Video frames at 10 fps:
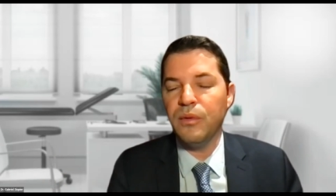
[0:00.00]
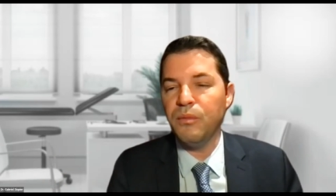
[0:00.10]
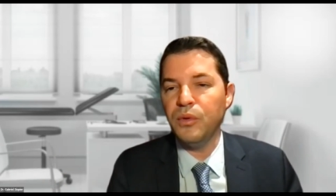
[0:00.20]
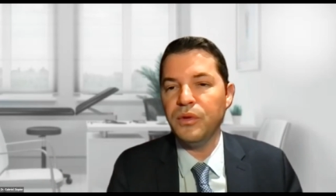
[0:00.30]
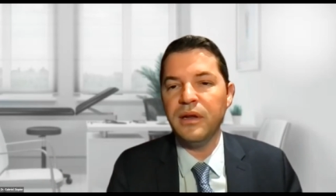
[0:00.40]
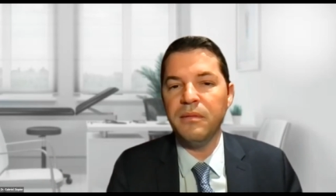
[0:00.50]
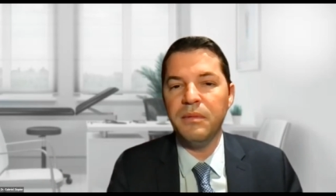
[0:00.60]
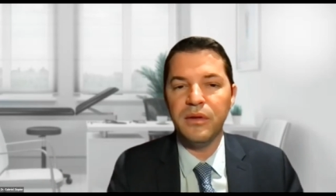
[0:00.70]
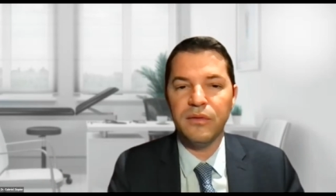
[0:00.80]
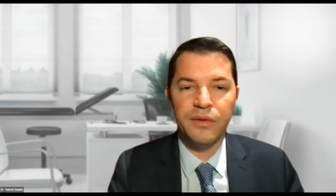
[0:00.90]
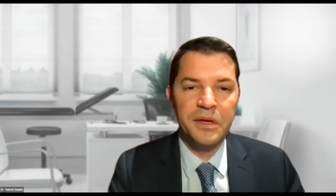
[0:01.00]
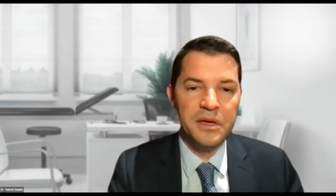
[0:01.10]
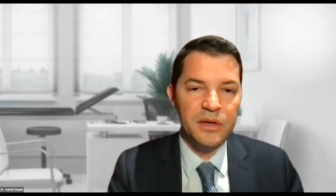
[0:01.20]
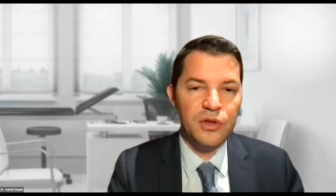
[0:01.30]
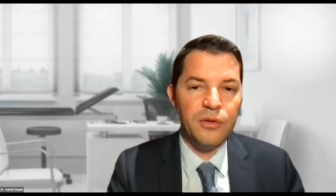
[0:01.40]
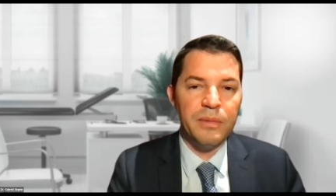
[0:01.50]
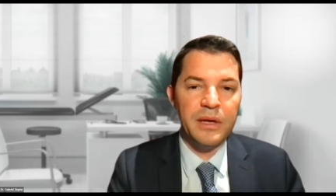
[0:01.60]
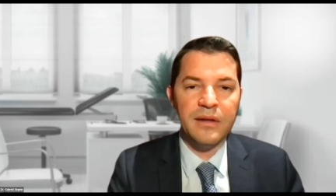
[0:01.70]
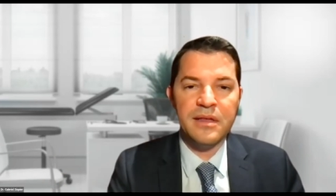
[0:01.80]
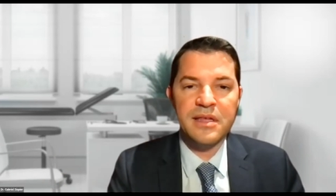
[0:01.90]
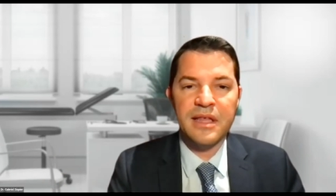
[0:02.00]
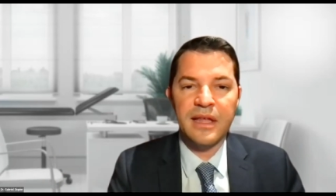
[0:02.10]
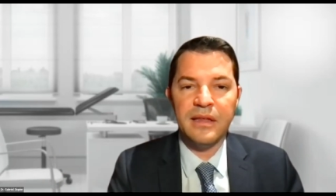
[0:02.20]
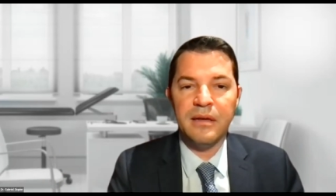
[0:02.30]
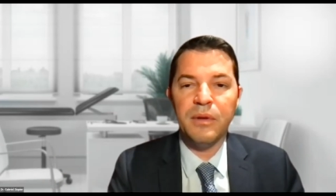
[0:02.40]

to don't put a little bit of topical anesthetic.